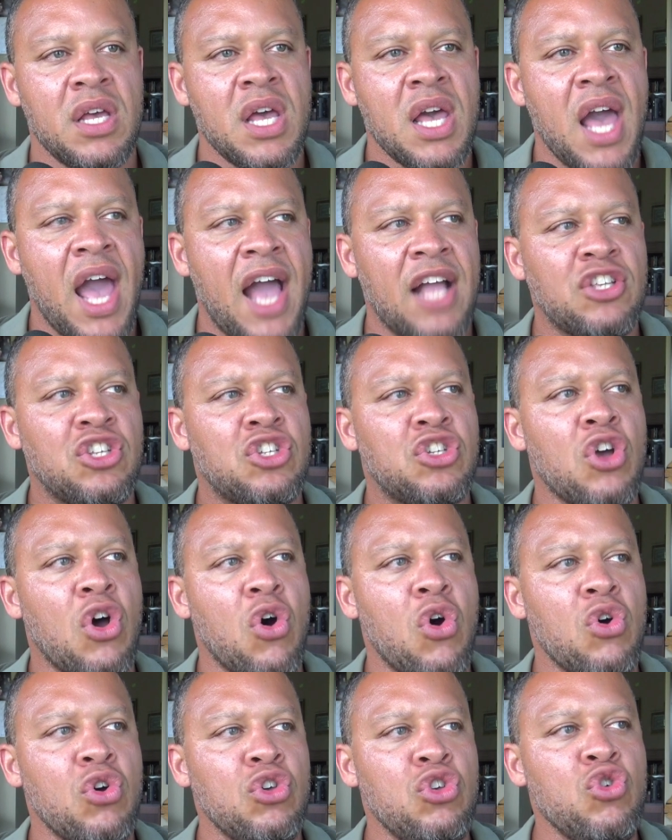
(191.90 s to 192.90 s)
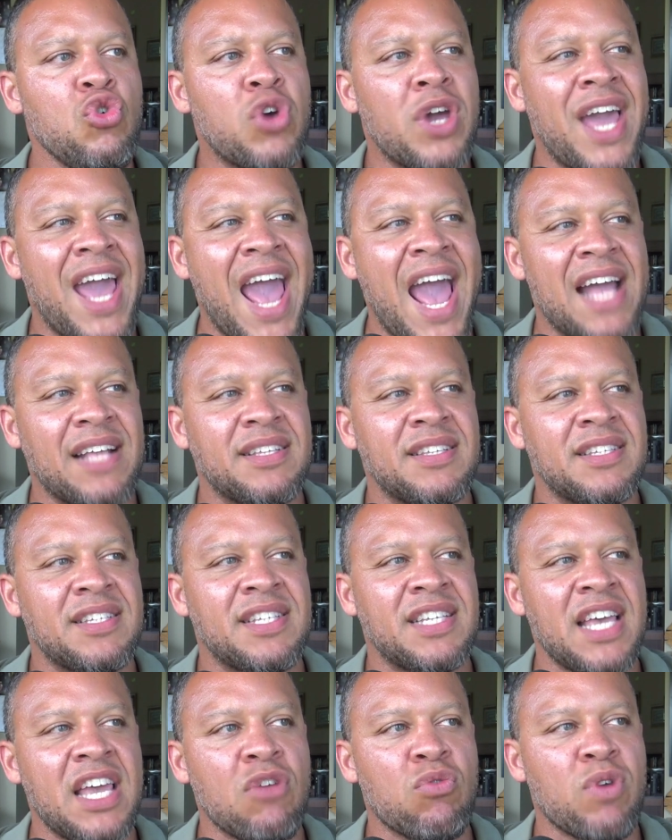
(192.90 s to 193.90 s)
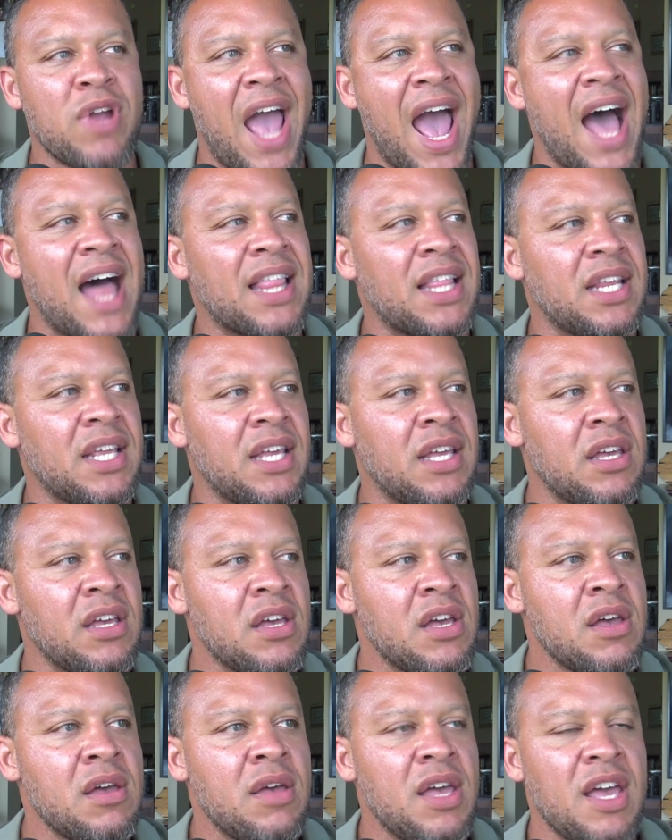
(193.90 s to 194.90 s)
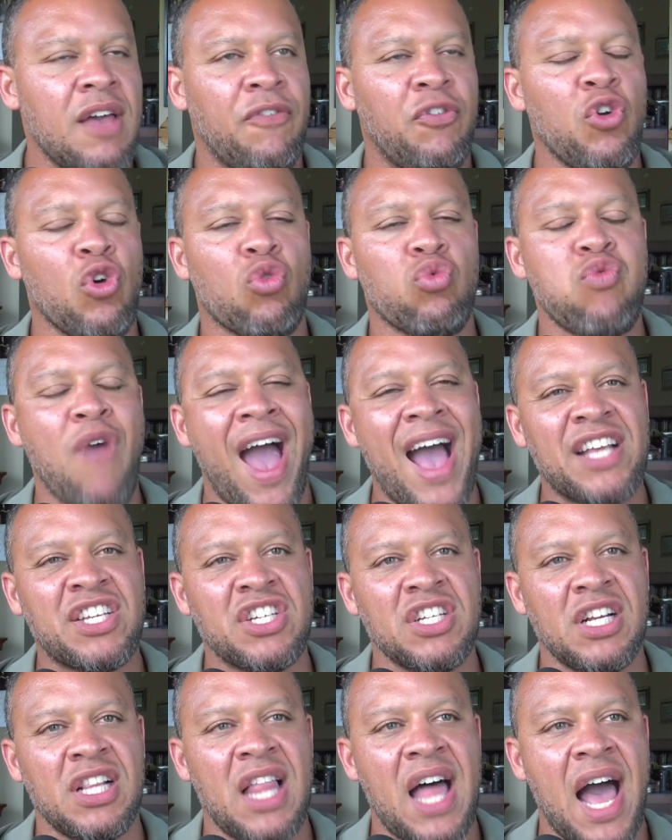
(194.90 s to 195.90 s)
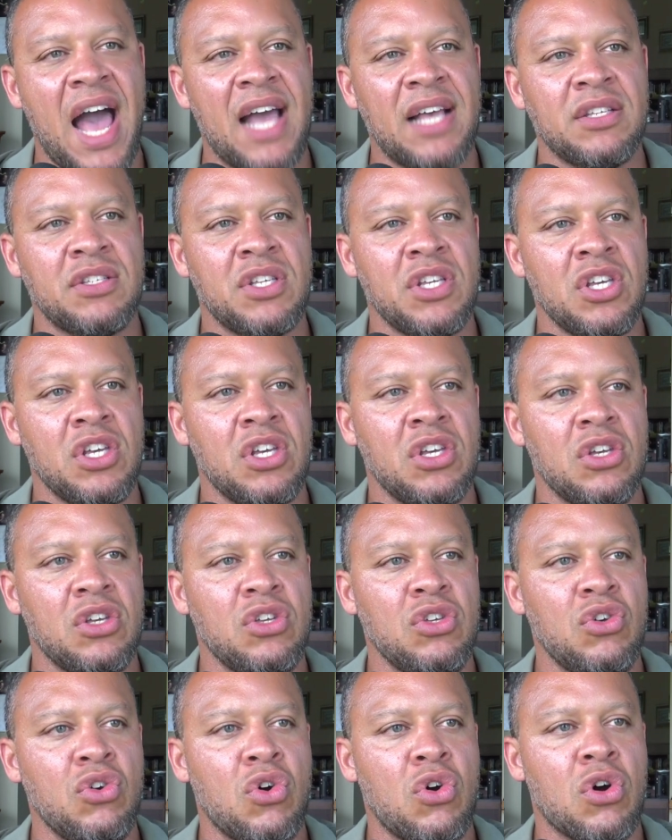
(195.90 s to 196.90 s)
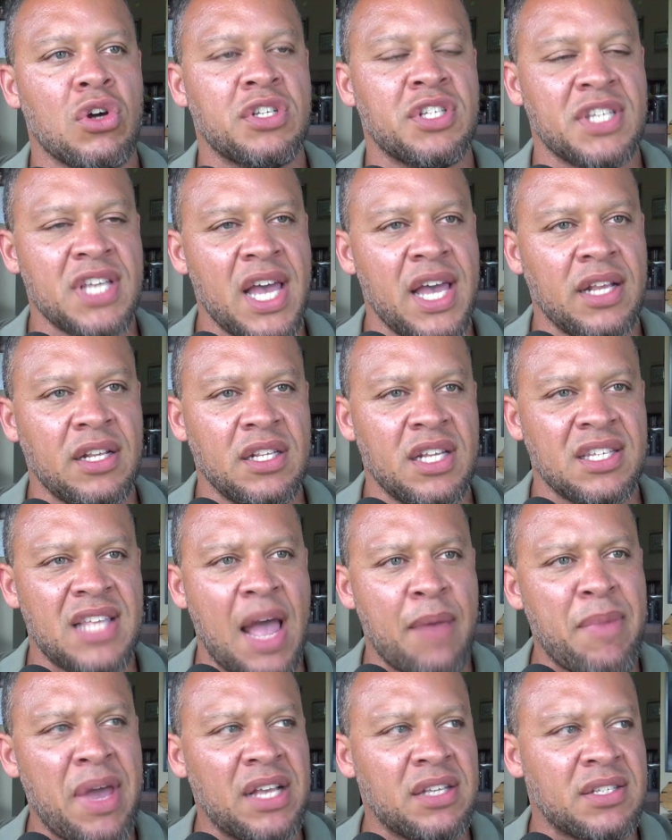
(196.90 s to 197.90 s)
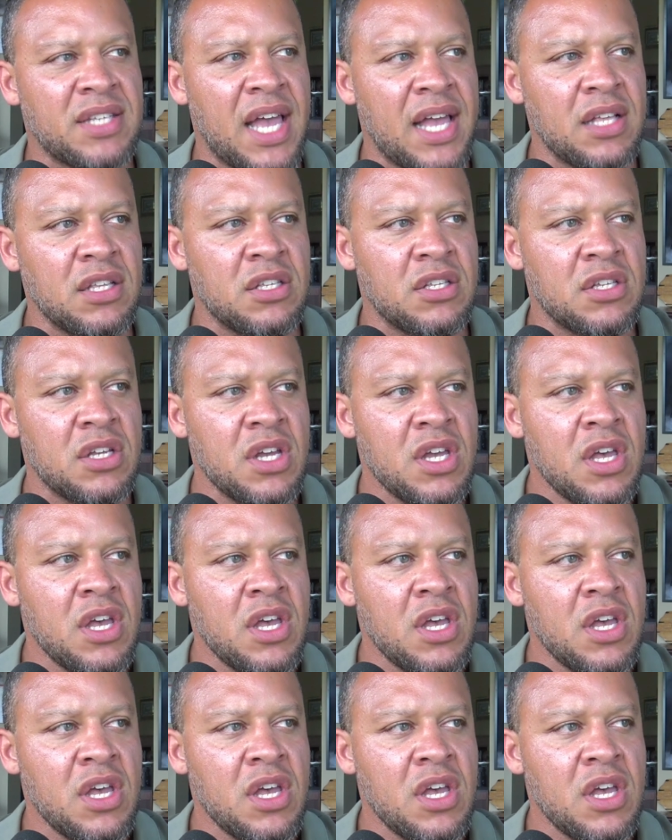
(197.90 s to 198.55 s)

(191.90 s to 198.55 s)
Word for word: And so you can't see reality if you're rationalizing your sin. Does that make sense?